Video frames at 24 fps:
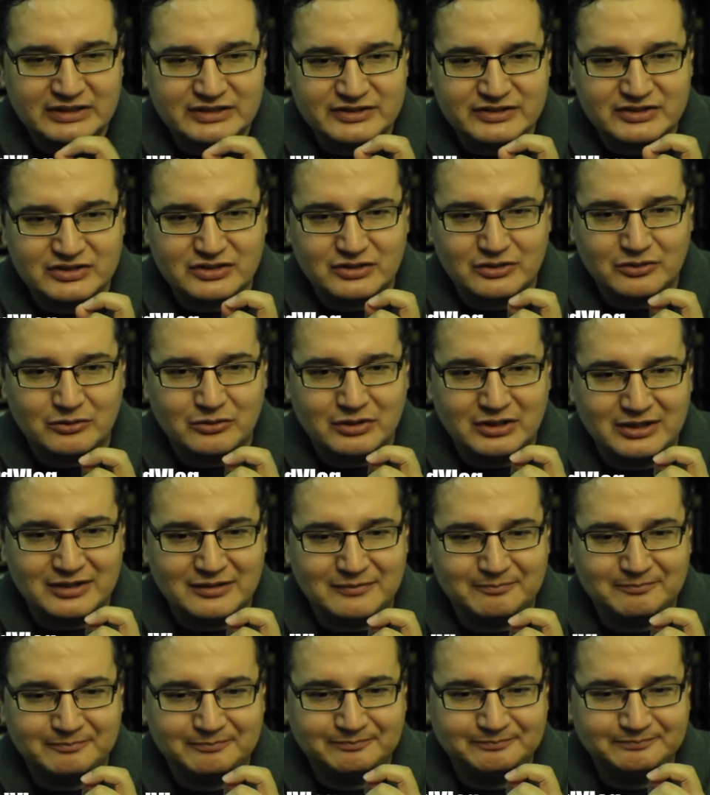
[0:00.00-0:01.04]

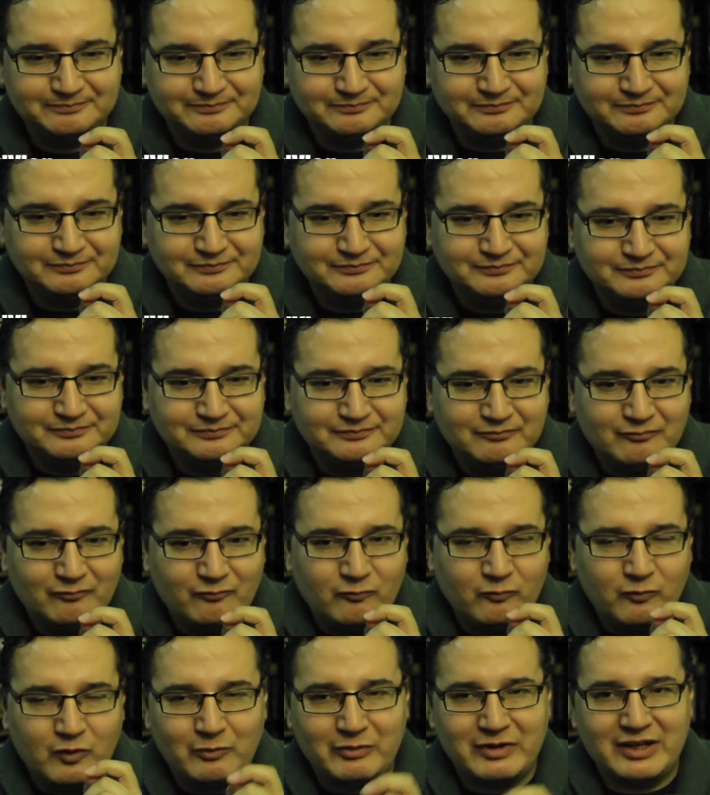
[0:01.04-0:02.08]
So
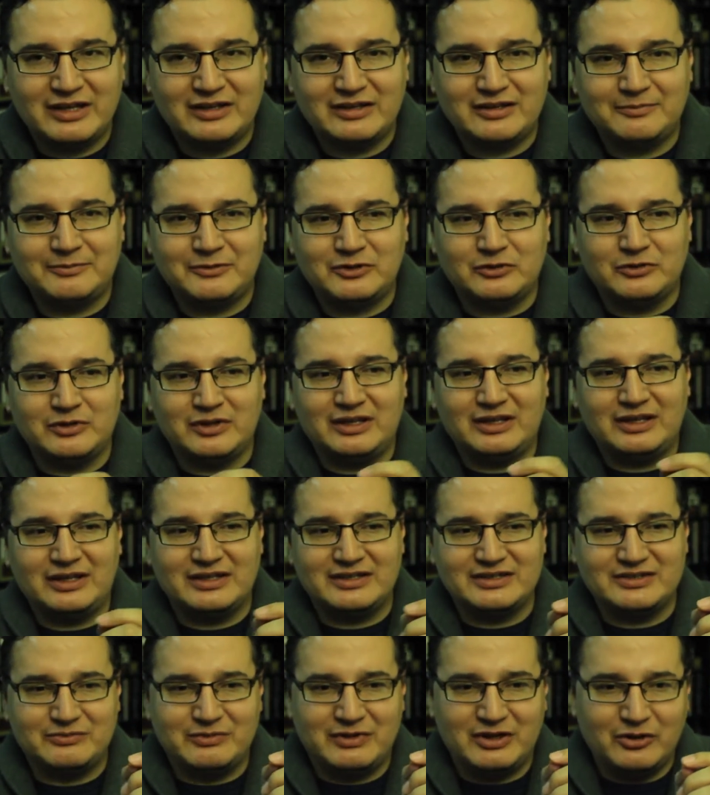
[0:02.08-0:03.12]
what we end up doing
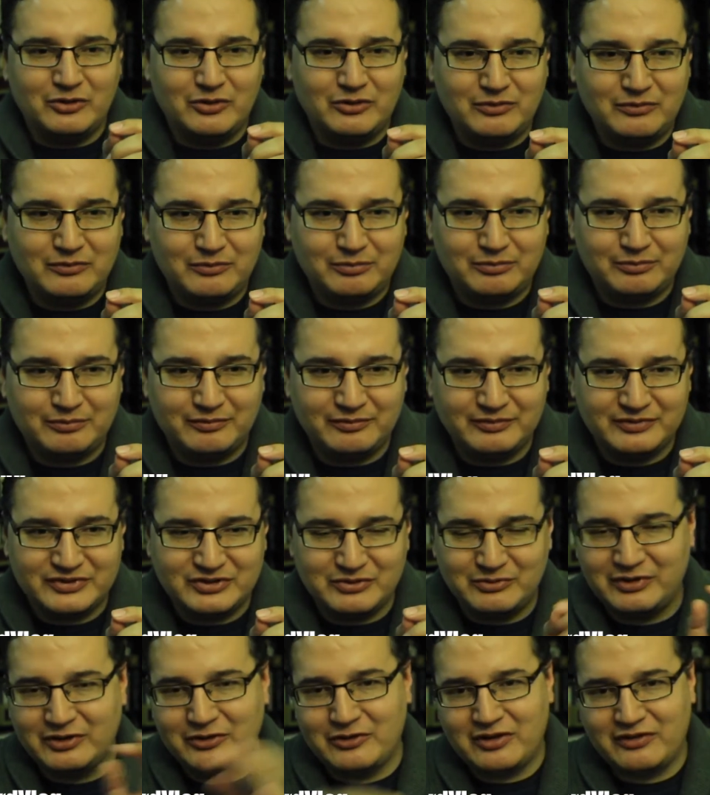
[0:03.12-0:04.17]
is we go
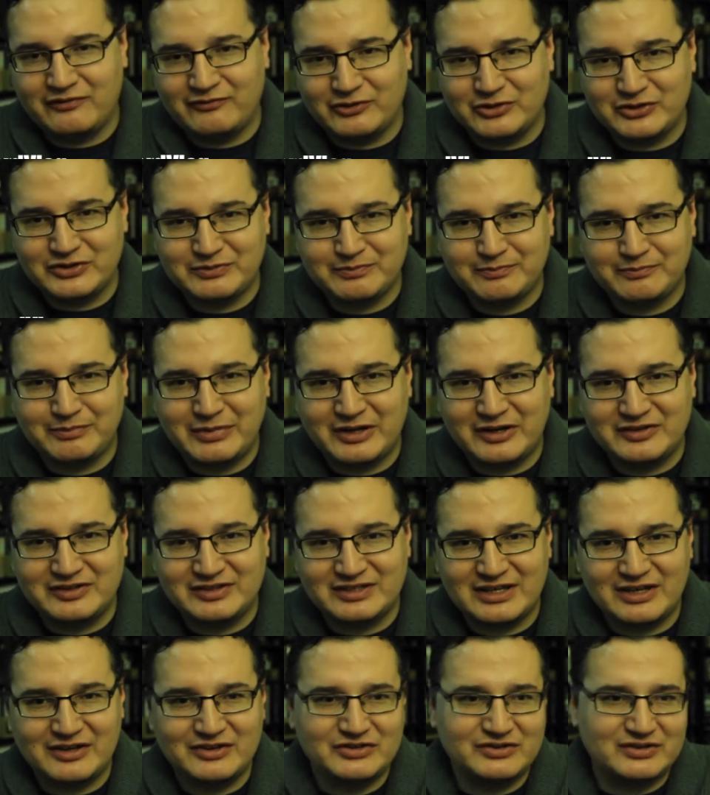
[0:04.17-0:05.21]
to the first
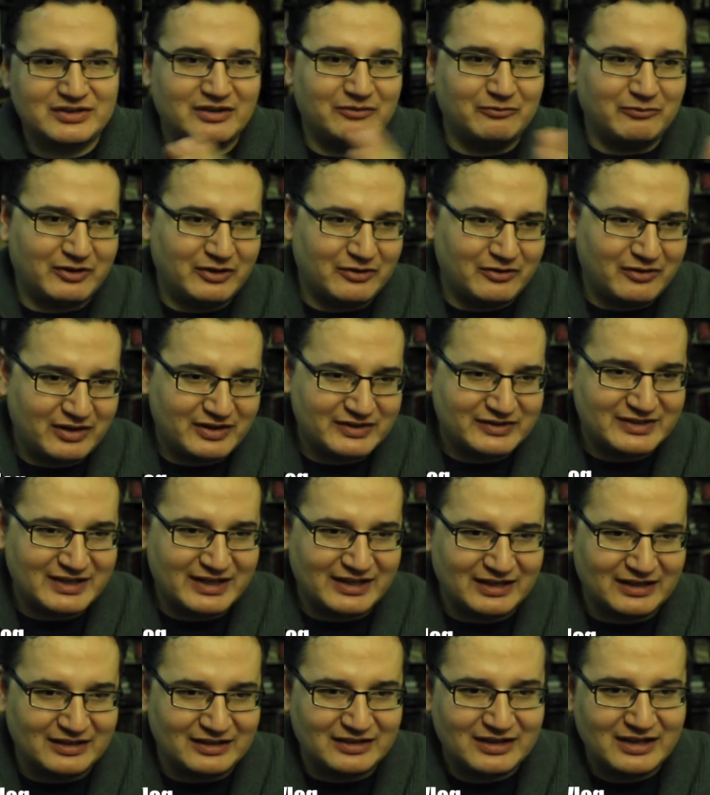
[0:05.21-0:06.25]
parent's house, then we go to the
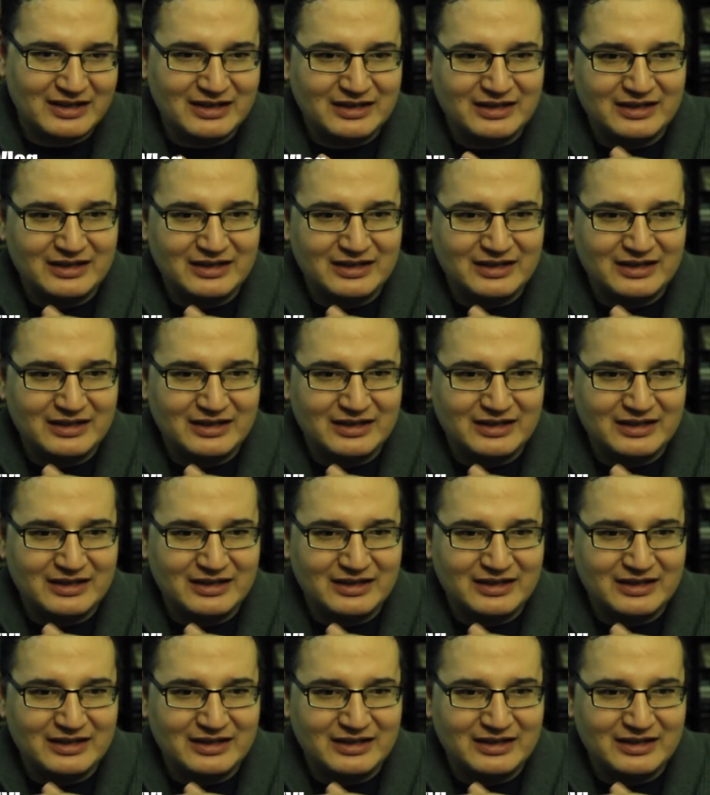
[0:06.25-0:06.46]
second,